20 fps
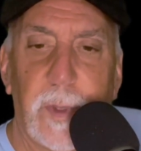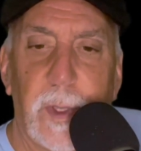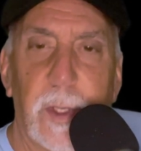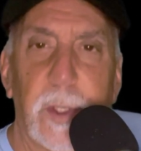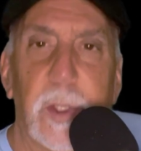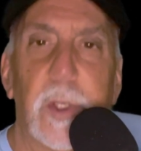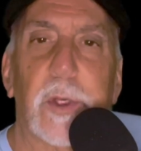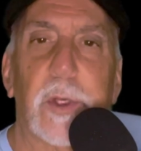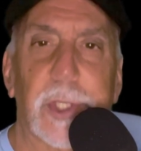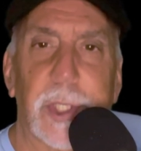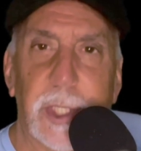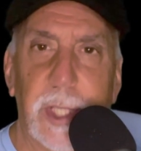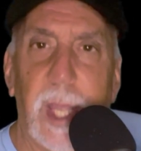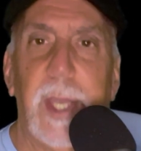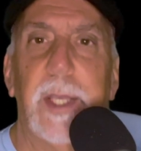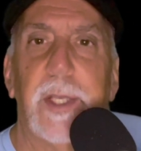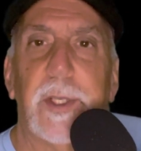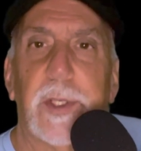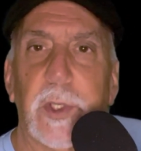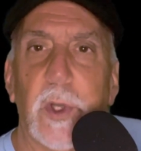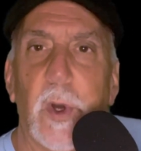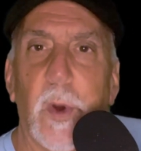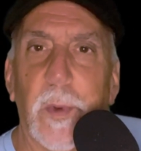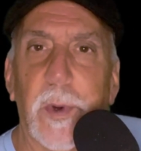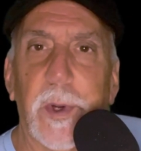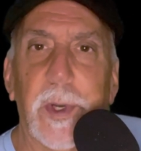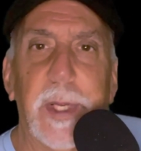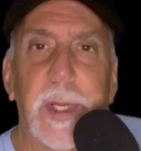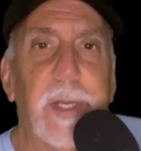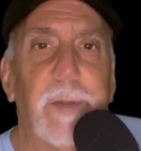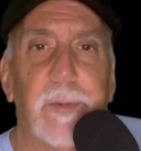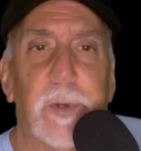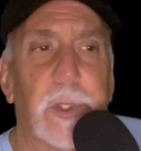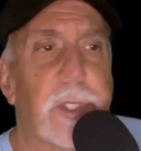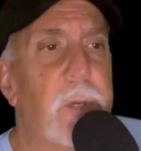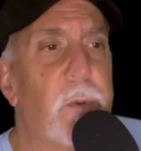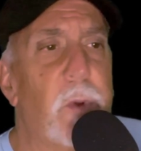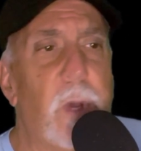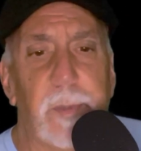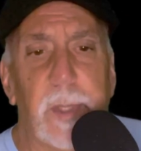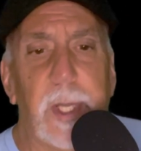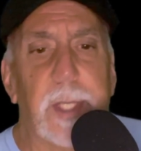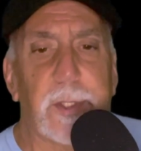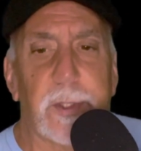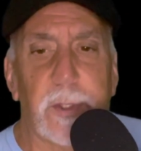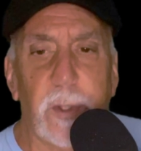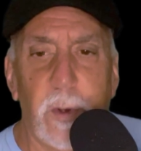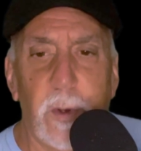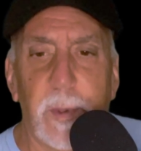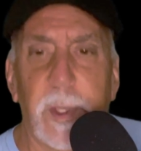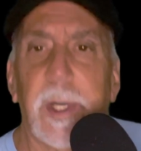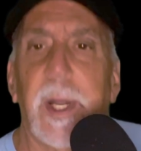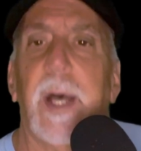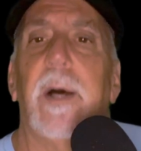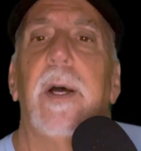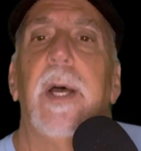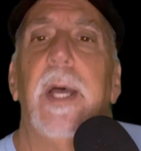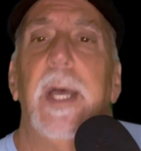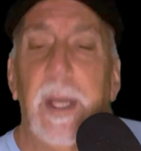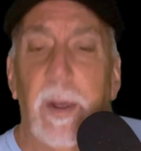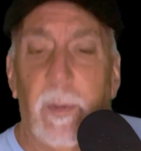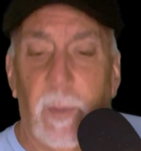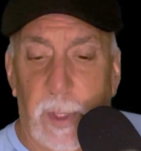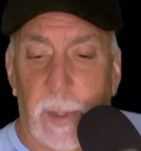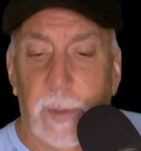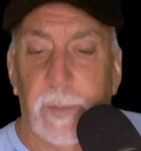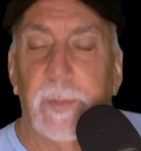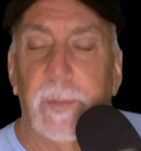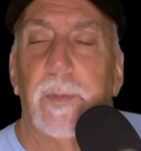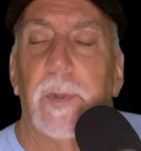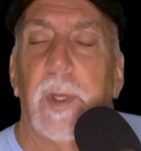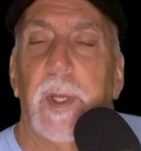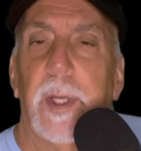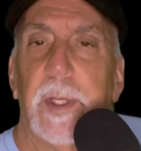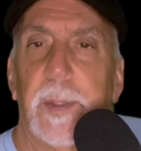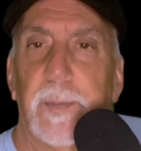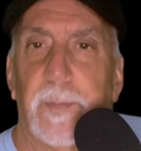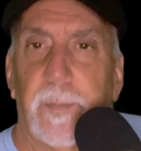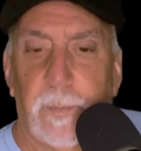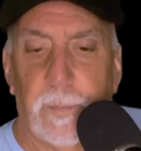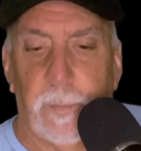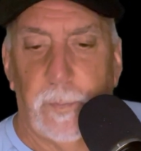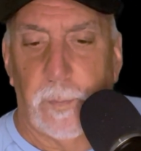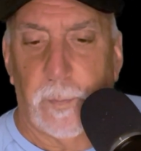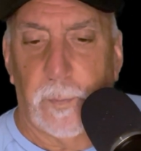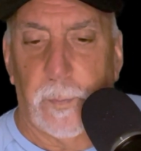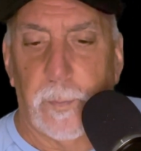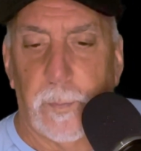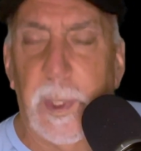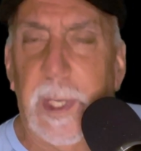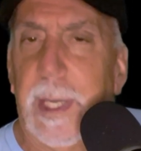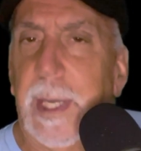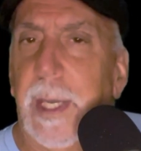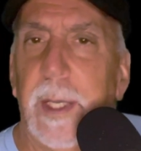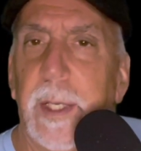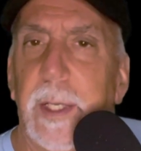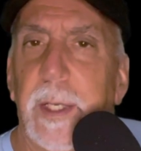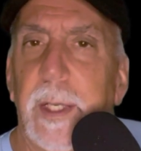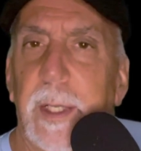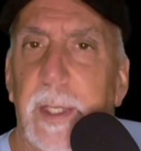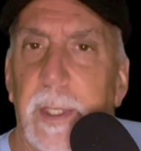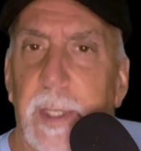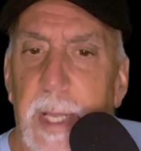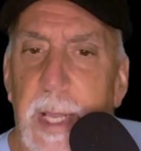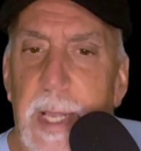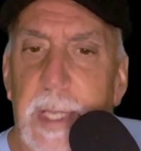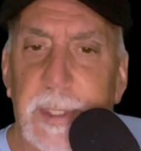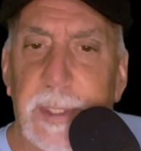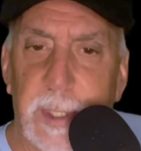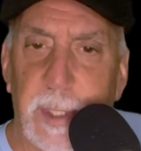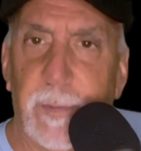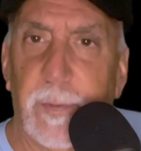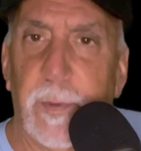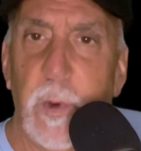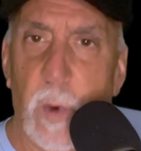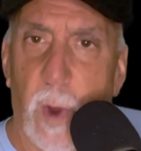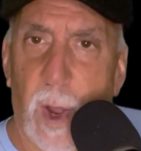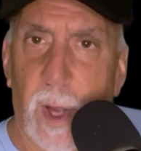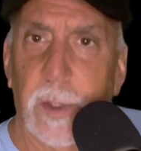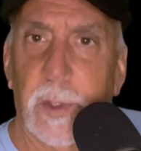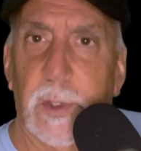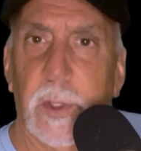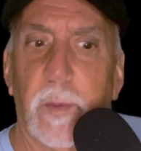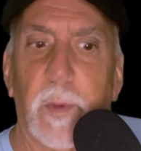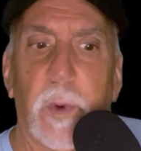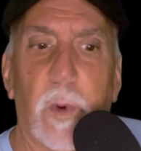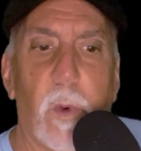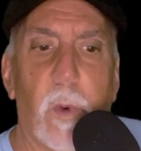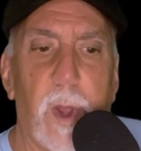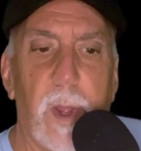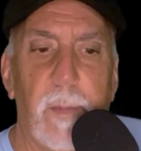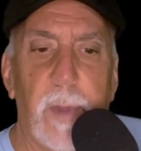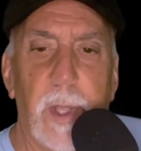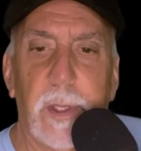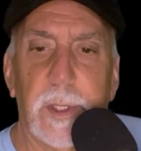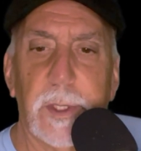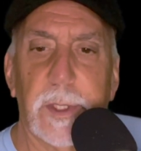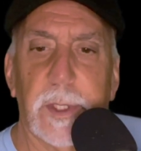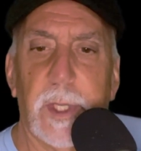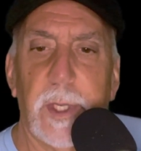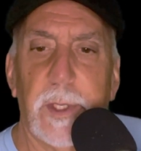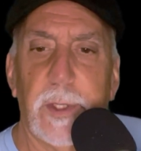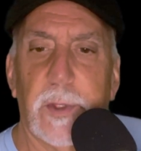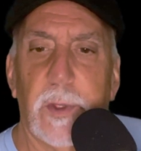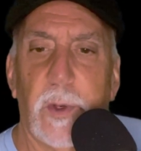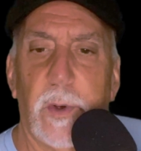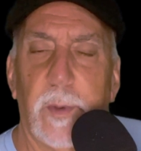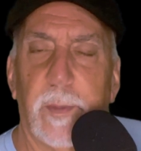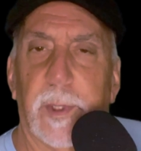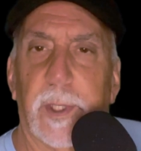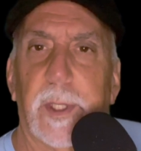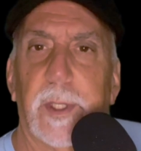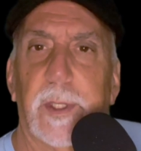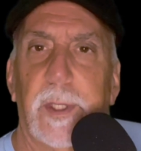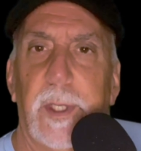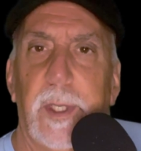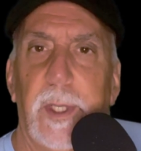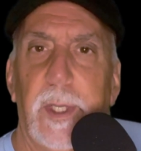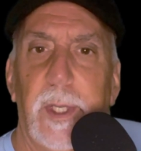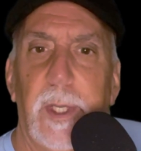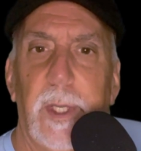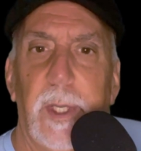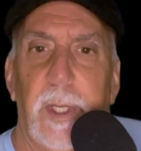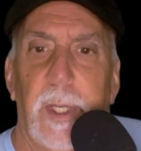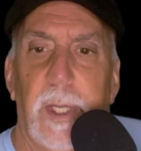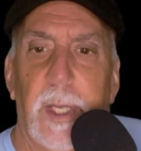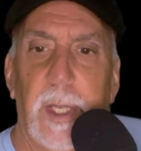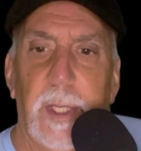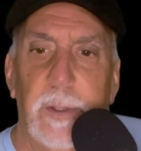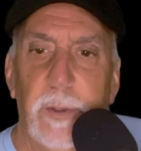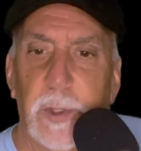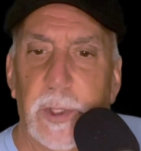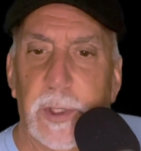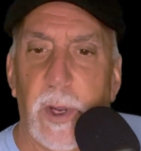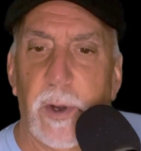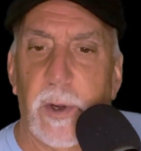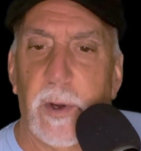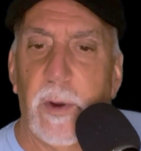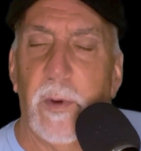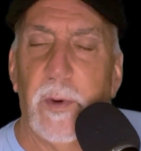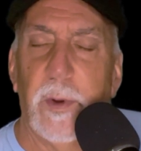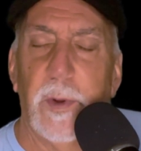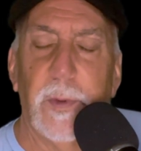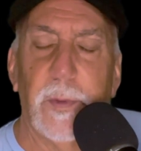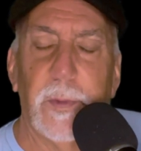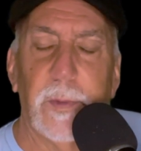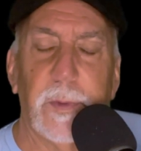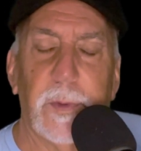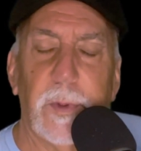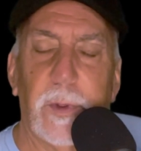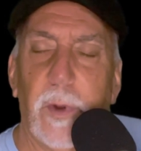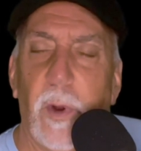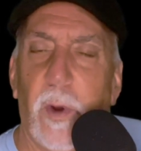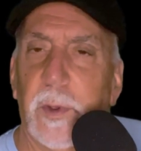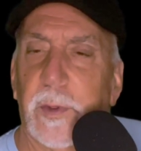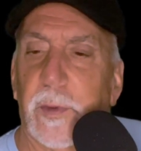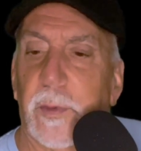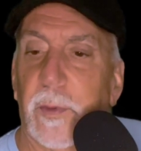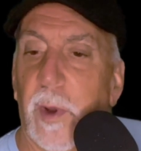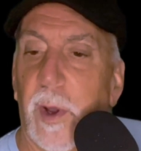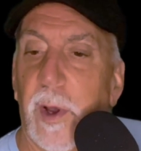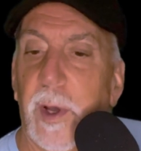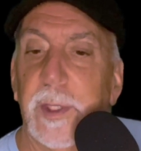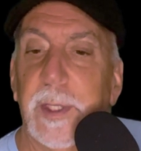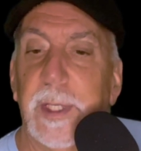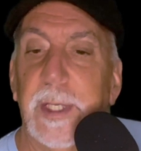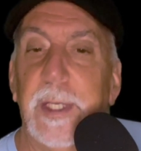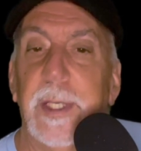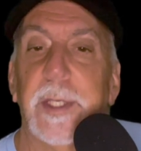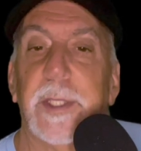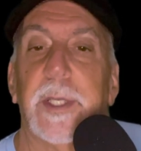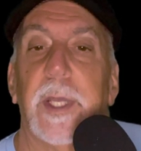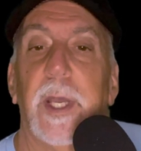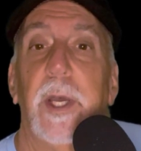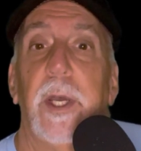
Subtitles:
you're staying sober. And if you're saying, well, I'm not sober now, well, begin as if you are sober. Why am I going to stay sober? And you start going through all these